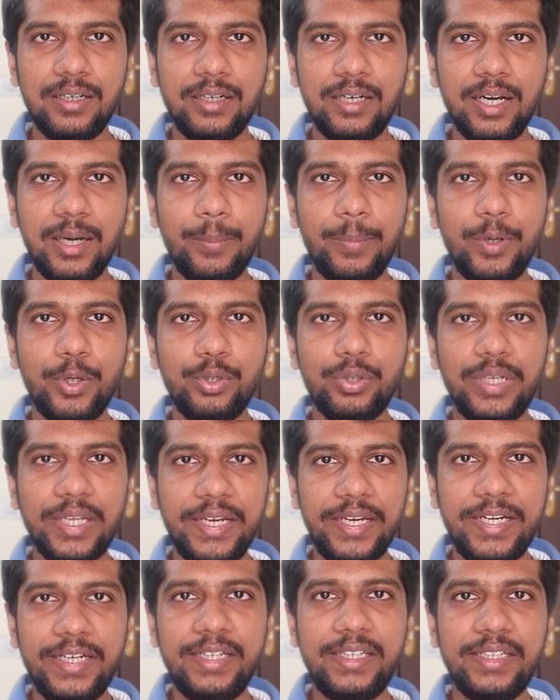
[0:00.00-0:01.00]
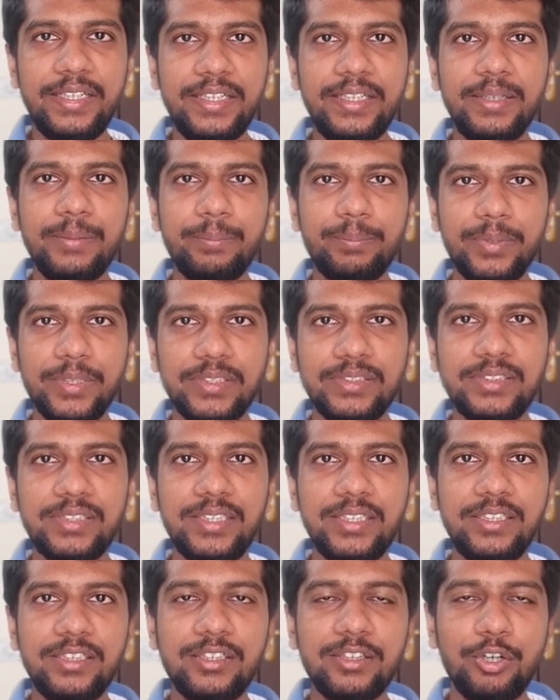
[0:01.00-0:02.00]
About
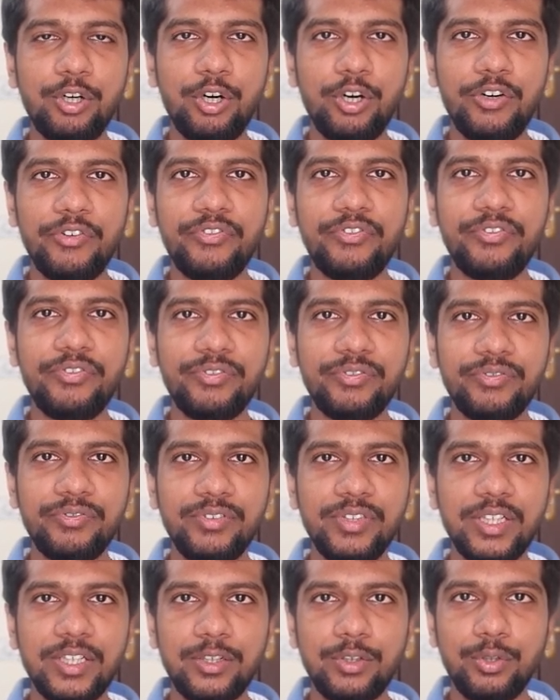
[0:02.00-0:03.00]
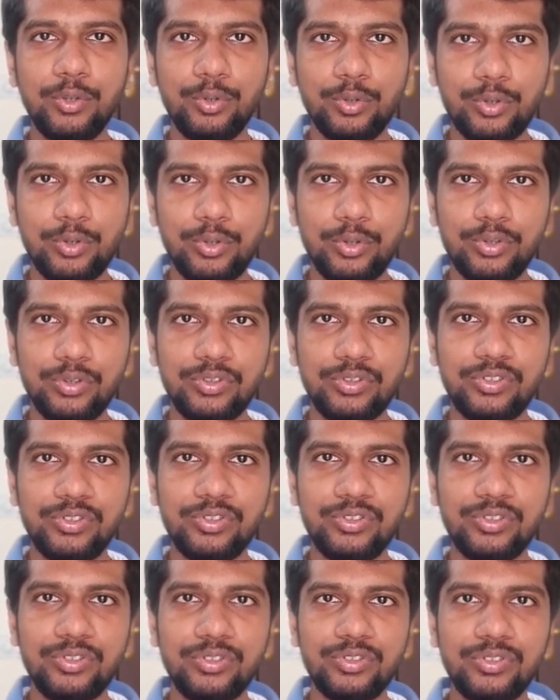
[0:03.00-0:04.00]
80% of the
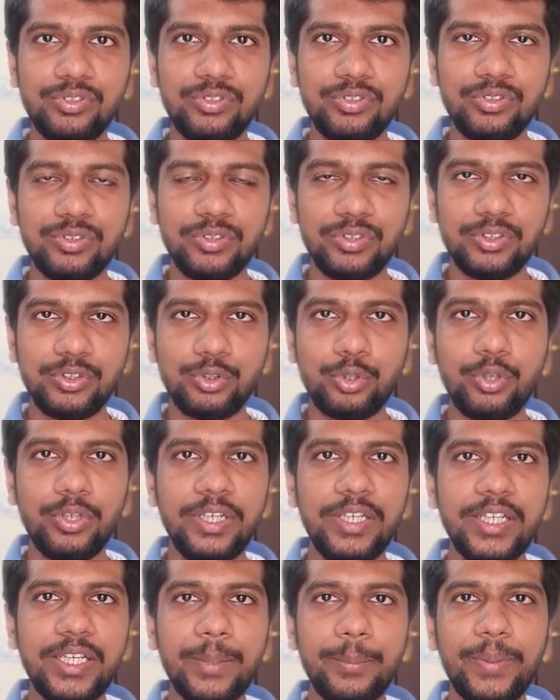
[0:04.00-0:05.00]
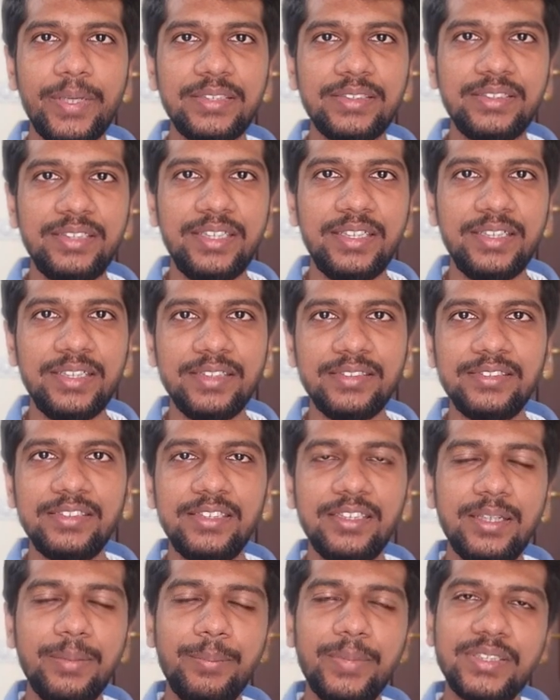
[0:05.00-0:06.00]
glucose storing capacity is
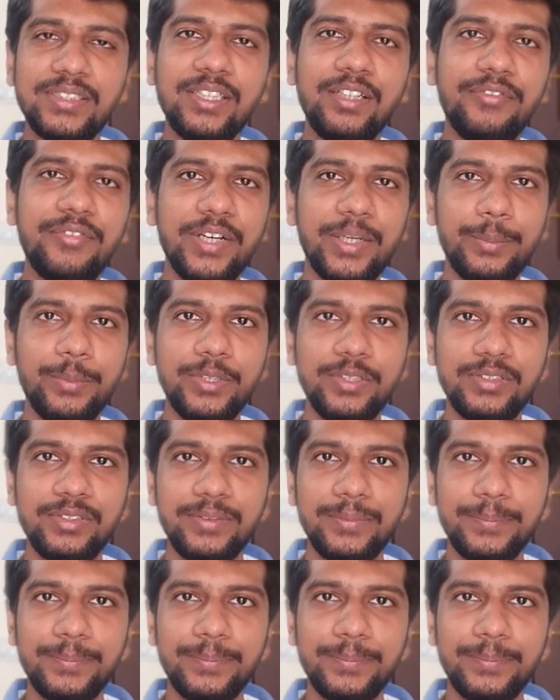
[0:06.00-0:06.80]
in the muscle fibers.